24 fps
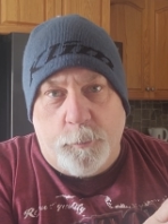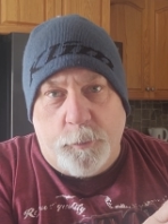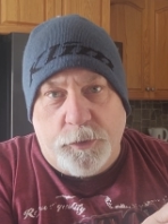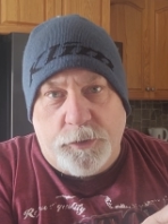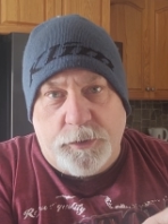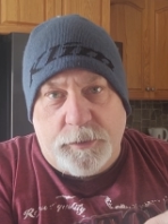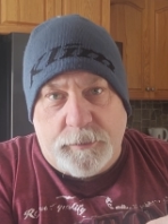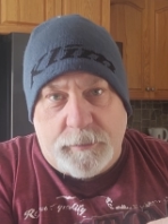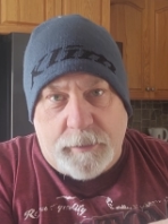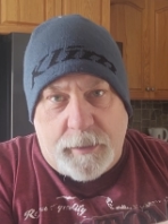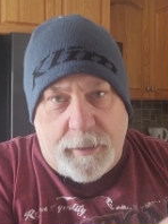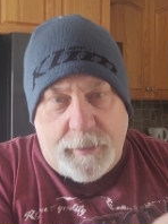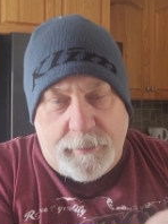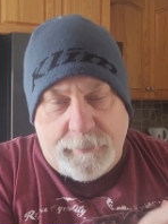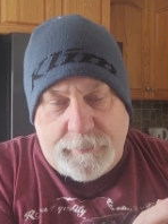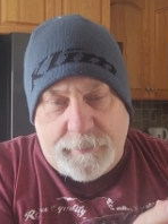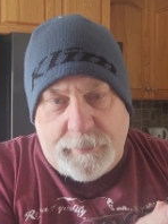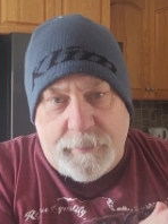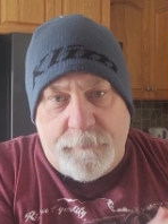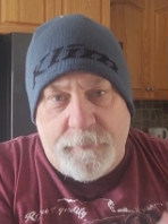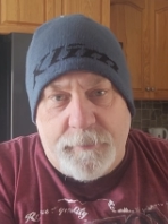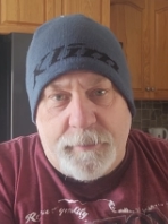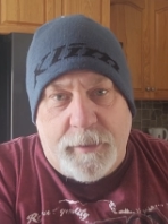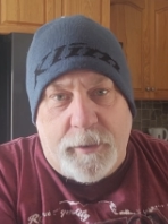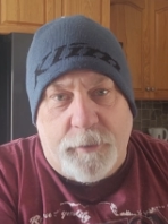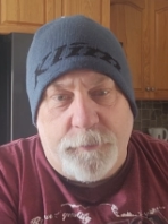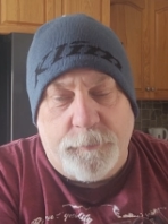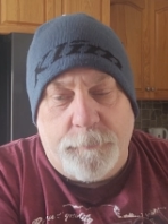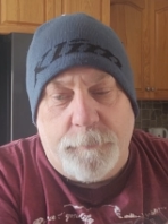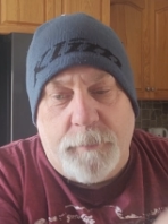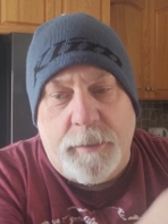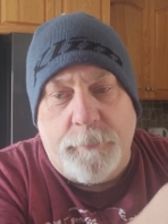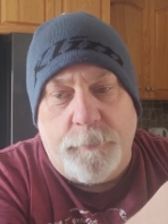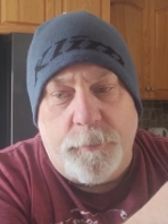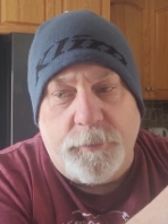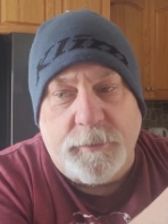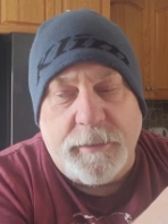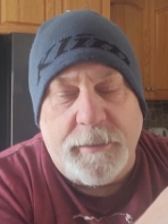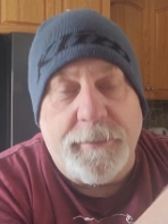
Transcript: which has 7,000 members.